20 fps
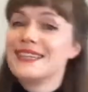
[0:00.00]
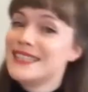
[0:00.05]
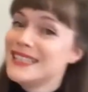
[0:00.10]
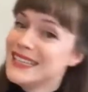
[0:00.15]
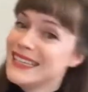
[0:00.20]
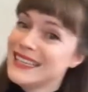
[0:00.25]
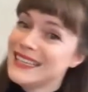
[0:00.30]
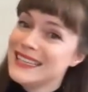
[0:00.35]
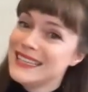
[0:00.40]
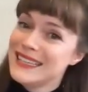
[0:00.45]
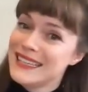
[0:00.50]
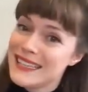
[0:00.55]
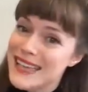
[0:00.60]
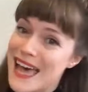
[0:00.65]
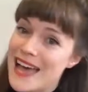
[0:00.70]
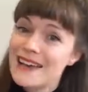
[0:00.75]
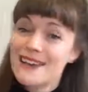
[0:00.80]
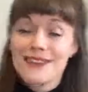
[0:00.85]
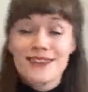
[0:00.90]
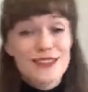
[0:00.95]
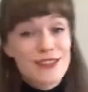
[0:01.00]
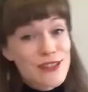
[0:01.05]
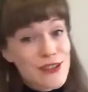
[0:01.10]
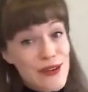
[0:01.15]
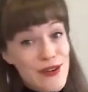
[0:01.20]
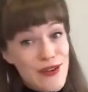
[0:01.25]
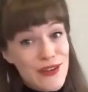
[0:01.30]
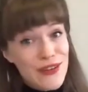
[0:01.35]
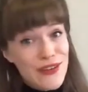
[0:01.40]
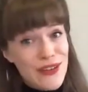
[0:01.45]

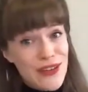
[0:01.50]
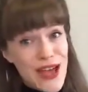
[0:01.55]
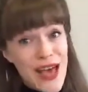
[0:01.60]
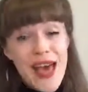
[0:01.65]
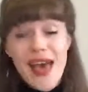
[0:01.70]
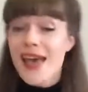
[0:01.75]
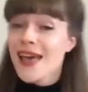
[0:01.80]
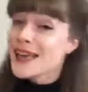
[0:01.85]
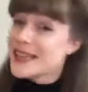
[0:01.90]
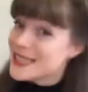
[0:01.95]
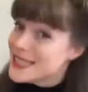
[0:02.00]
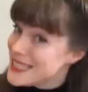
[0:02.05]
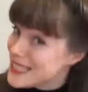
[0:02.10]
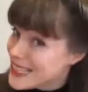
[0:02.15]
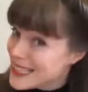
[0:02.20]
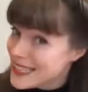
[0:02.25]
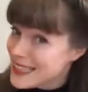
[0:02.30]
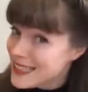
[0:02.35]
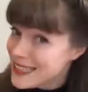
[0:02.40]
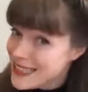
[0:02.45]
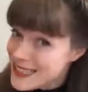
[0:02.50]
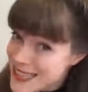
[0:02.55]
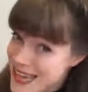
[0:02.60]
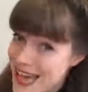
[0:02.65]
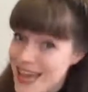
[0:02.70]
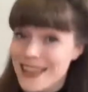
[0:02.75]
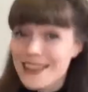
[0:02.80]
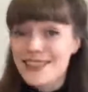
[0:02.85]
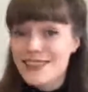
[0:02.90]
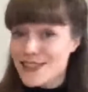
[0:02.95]
ding-dong,
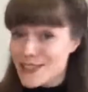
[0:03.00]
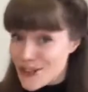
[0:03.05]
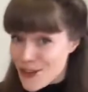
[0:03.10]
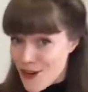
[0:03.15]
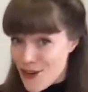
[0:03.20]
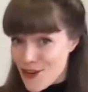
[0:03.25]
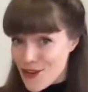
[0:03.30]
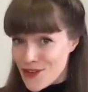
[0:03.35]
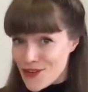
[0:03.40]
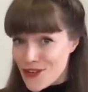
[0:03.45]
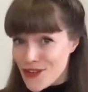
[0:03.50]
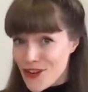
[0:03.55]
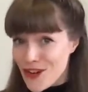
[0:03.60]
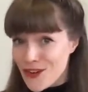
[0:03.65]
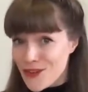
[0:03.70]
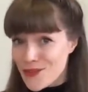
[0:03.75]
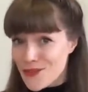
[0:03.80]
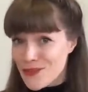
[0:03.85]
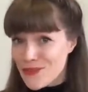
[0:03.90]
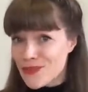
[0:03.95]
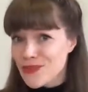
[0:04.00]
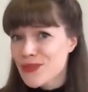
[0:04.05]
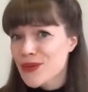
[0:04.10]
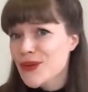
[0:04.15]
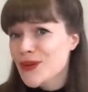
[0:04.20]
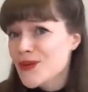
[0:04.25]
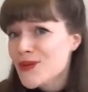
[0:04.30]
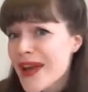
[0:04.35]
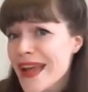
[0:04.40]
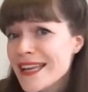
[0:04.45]
ding-dong.
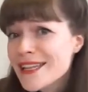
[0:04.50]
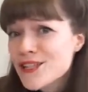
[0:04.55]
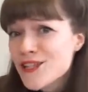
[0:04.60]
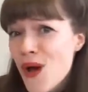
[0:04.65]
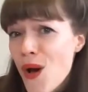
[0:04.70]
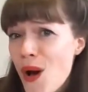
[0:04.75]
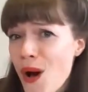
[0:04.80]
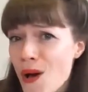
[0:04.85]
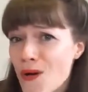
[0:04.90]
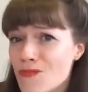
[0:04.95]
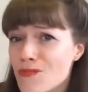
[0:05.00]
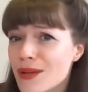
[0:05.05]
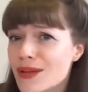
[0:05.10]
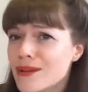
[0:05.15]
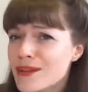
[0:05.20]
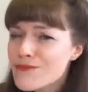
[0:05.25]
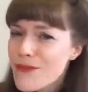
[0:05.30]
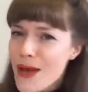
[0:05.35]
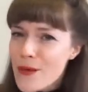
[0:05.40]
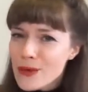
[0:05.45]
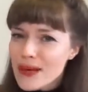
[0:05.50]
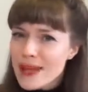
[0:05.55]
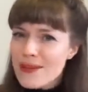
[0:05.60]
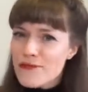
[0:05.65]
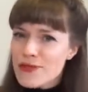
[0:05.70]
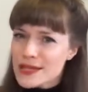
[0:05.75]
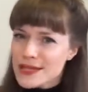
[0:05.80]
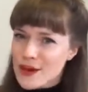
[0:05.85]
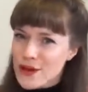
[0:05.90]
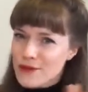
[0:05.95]
Great job. You might want to give
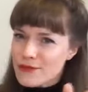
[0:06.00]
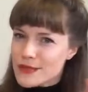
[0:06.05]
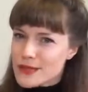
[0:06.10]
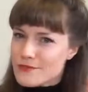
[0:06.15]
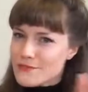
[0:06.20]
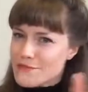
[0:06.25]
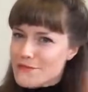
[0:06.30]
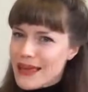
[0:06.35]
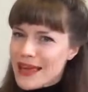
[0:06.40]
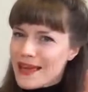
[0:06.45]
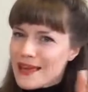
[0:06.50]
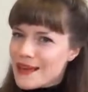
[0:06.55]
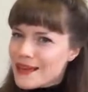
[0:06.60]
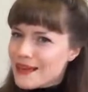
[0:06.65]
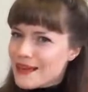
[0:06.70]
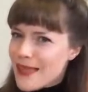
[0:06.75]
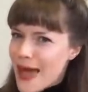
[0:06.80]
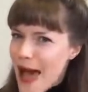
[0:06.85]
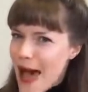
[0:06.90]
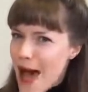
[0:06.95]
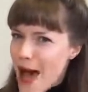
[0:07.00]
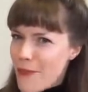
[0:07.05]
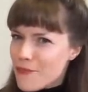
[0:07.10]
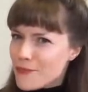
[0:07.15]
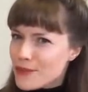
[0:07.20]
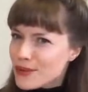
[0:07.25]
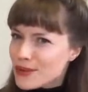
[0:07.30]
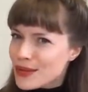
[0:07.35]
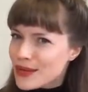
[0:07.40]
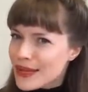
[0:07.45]
yourself a big clap.
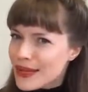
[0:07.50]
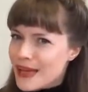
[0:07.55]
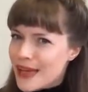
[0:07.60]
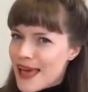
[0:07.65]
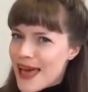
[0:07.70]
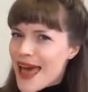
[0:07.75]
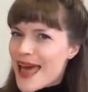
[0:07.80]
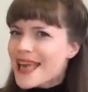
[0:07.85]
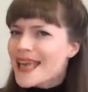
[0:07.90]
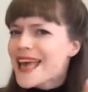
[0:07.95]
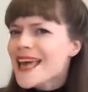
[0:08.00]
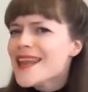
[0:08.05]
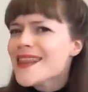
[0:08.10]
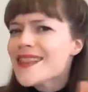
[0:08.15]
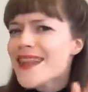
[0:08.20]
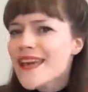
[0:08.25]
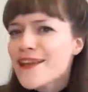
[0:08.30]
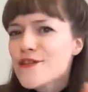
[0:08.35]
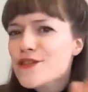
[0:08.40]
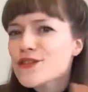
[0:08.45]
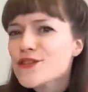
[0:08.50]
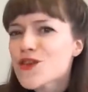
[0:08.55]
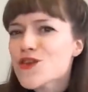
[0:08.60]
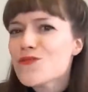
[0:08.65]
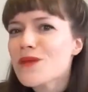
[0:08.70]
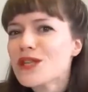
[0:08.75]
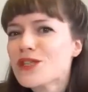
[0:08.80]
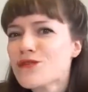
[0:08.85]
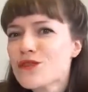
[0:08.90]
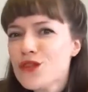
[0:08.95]
Again, thank you so
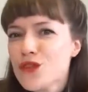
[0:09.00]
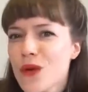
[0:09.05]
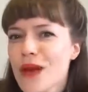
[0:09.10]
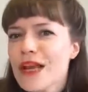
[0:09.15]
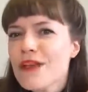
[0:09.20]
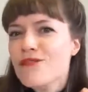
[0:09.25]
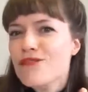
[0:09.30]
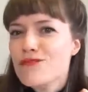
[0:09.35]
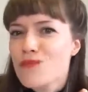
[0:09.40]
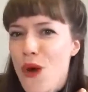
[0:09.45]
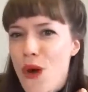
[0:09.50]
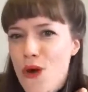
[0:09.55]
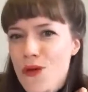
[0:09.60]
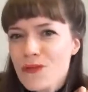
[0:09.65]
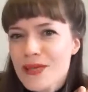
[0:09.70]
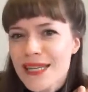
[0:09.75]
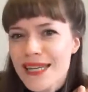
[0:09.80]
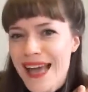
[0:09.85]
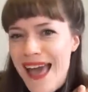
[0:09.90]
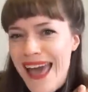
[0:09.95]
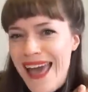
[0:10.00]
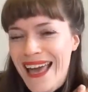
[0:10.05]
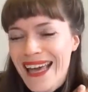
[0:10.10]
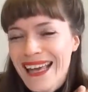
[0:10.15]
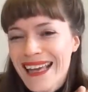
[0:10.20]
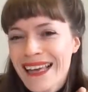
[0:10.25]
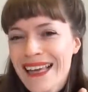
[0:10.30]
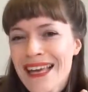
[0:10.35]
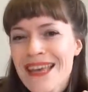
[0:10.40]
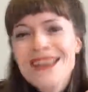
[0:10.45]
much for joining from home today.
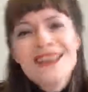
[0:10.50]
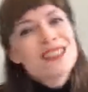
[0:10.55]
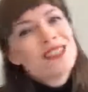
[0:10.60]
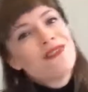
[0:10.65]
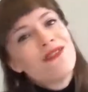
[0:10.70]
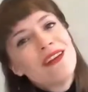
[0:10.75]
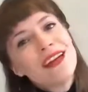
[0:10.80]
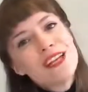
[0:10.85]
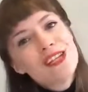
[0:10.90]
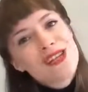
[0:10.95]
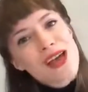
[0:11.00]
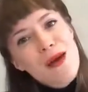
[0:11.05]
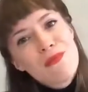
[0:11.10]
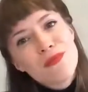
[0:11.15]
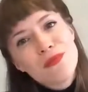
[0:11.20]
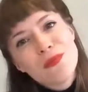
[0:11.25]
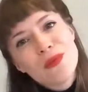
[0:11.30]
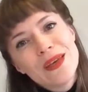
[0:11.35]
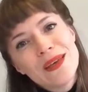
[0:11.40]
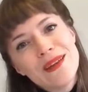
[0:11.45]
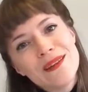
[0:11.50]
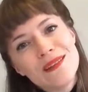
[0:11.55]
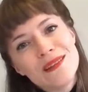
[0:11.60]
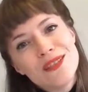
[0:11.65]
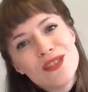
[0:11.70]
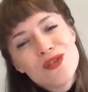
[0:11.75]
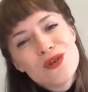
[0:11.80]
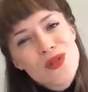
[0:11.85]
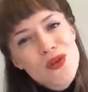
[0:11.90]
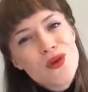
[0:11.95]
To finish up, we'll
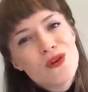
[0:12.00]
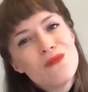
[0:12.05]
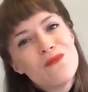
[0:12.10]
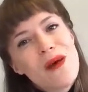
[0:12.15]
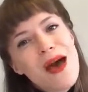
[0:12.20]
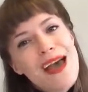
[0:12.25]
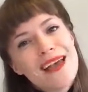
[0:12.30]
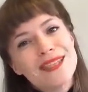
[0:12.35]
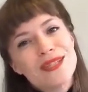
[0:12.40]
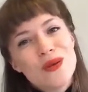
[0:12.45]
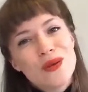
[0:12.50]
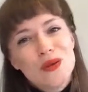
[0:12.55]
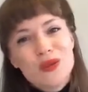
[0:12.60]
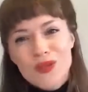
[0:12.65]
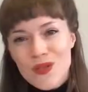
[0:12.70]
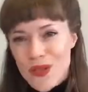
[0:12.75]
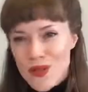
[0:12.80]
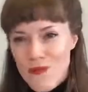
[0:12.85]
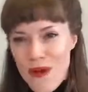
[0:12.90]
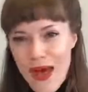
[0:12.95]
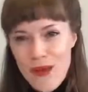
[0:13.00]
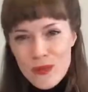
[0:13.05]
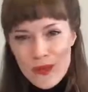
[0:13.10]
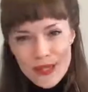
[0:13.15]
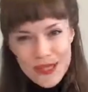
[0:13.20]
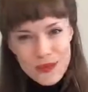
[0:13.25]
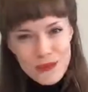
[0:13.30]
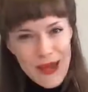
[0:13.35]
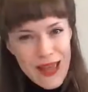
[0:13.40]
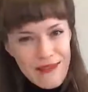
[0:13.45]
do the goodbye song, so you might want
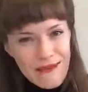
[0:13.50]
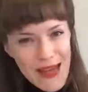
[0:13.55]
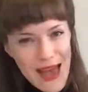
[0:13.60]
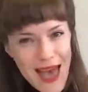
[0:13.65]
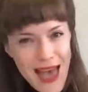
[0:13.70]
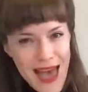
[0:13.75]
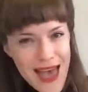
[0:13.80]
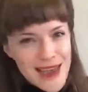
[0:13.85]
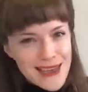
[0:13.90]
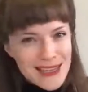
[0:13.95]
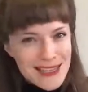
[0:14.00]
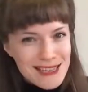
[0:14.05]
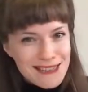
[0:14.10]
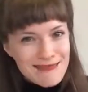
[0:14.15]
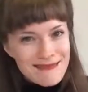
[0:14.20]
to wave a hand.